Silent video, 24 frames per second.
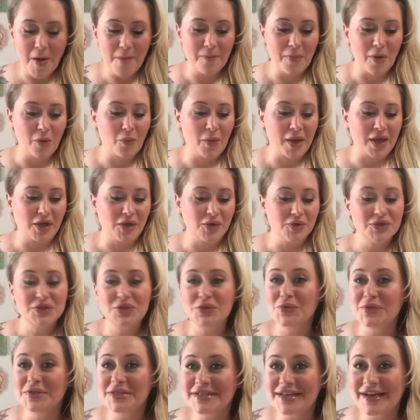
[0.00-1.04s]
But when you
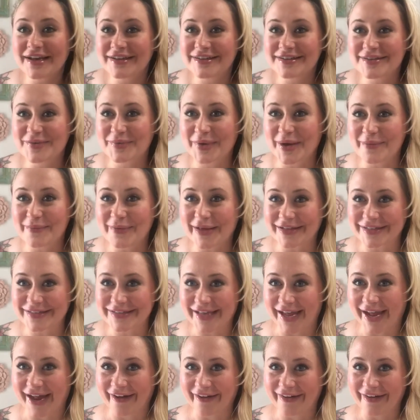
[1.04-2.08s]
do decide to wear
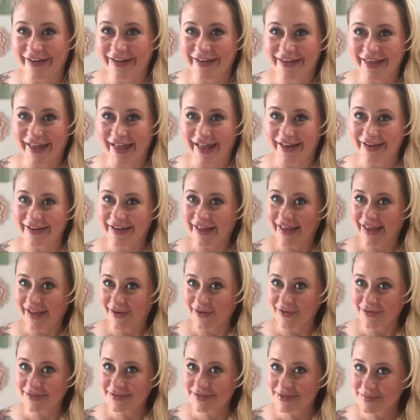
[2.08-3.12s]
mascara again,
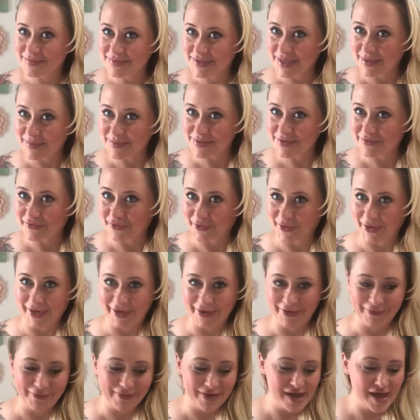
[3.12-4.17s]
here's some tips for
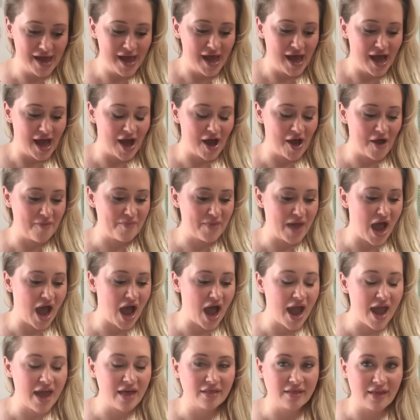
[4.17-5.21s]
you.
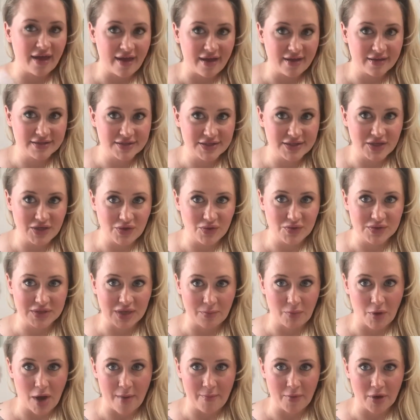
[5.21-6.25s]
I like to use a
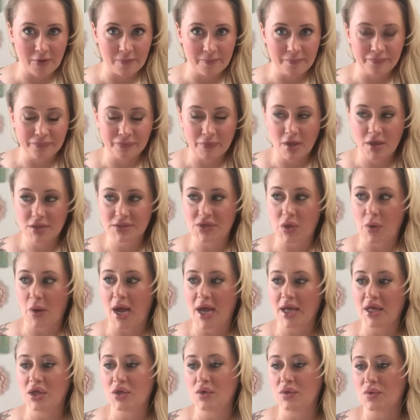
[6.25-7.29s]
primer. So I
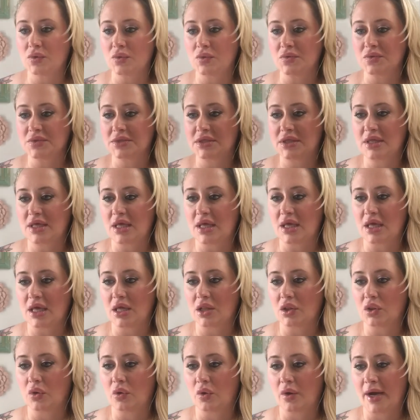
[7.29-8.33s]
use the
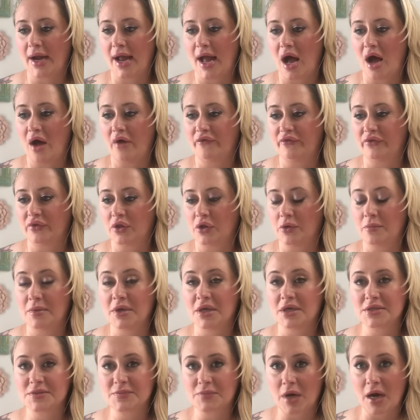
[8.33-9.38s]
L'Oreal
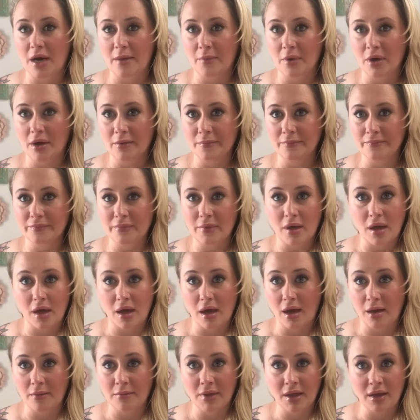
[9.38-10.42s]
Voluminous Primer.
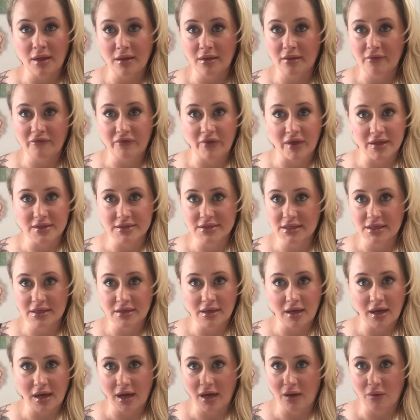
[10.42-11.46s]
I'm not fancy.
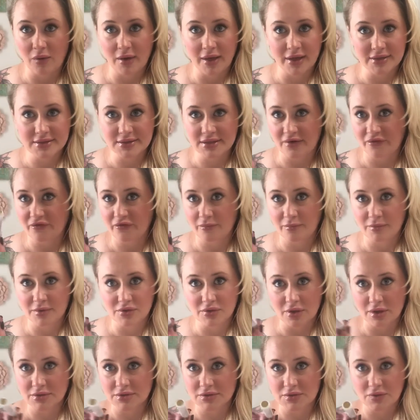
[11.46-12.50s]
I will get stuff from the
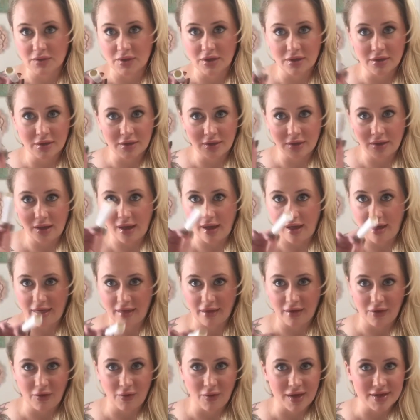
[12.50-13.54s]
drugstore. I
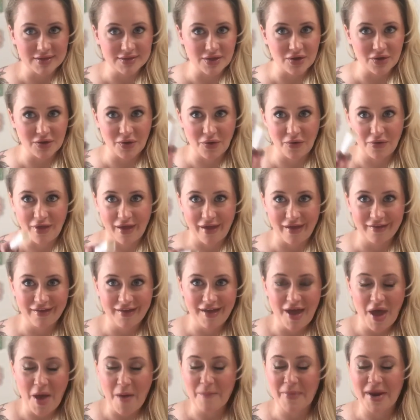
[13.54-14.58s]
think you guys all know that.
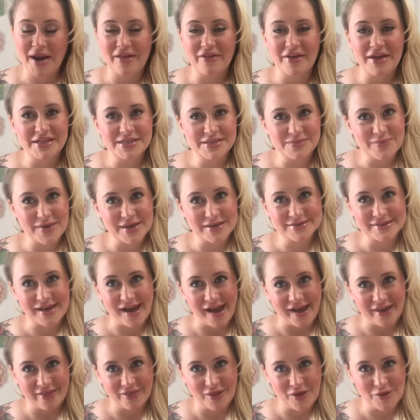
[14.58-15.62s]
But I like to mix
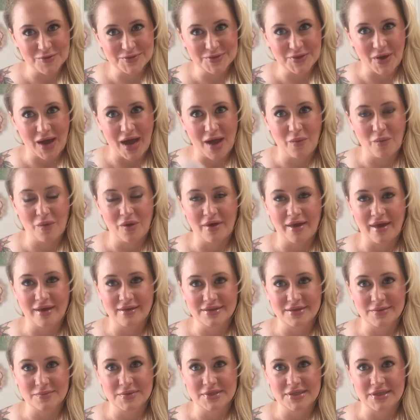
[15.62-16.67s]
high and low. So I will get
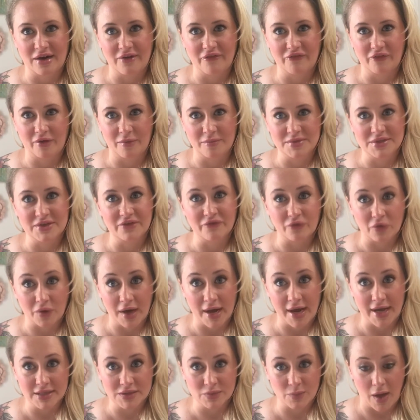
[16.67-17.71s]
some stuff from Sephora
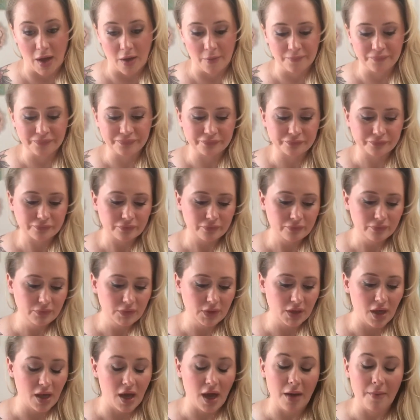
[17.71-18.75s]
as well.
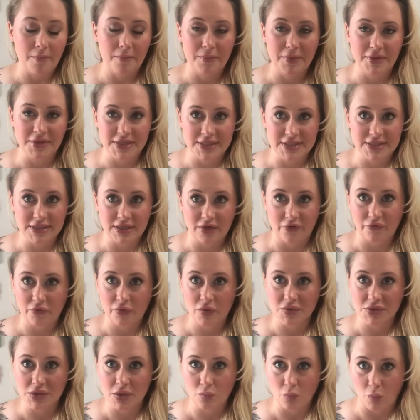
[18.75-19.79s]
But this stuff
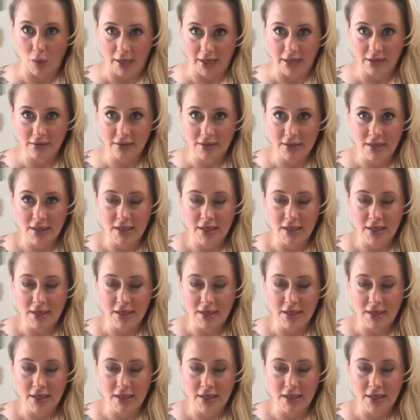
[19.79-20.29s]
goes on white.